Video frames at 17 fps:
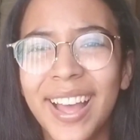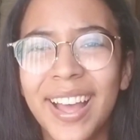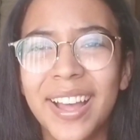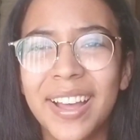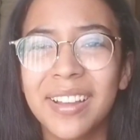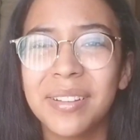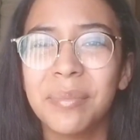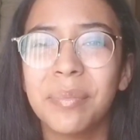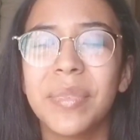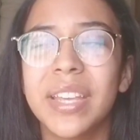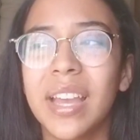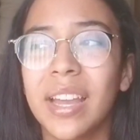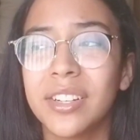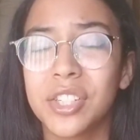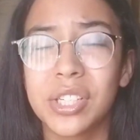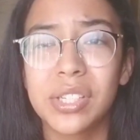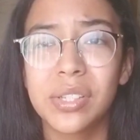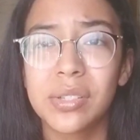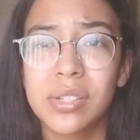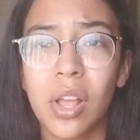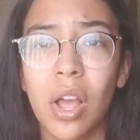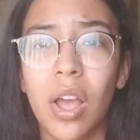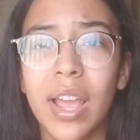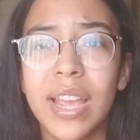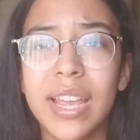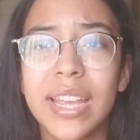I just
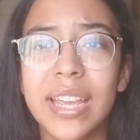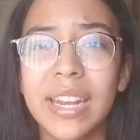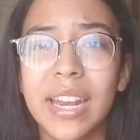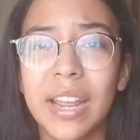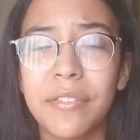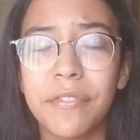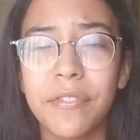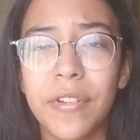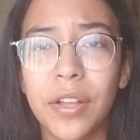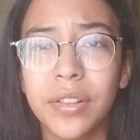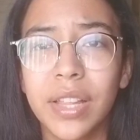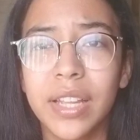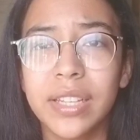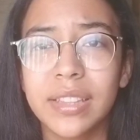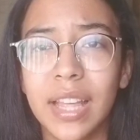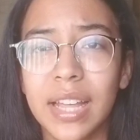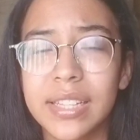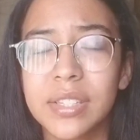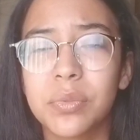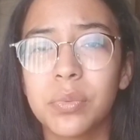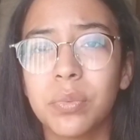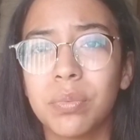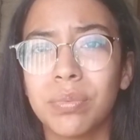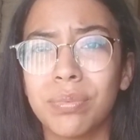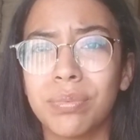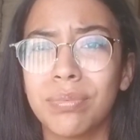saw it and I felt like
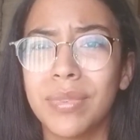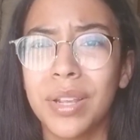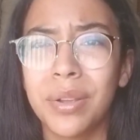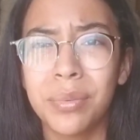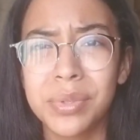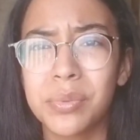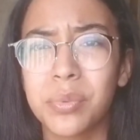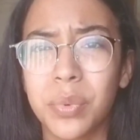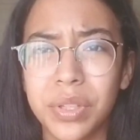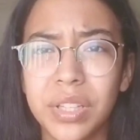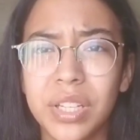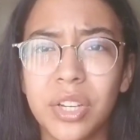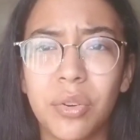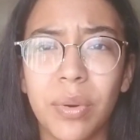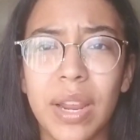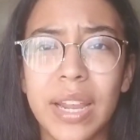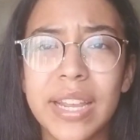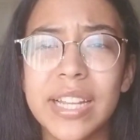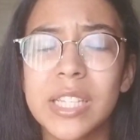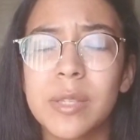it was really great.